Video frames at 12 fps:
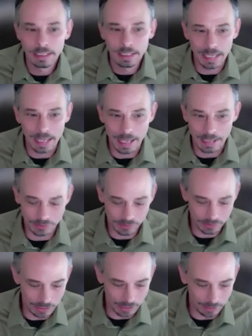And
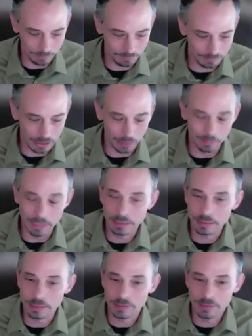um, you know, many
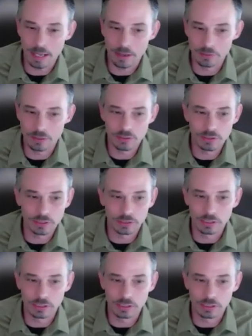of these towns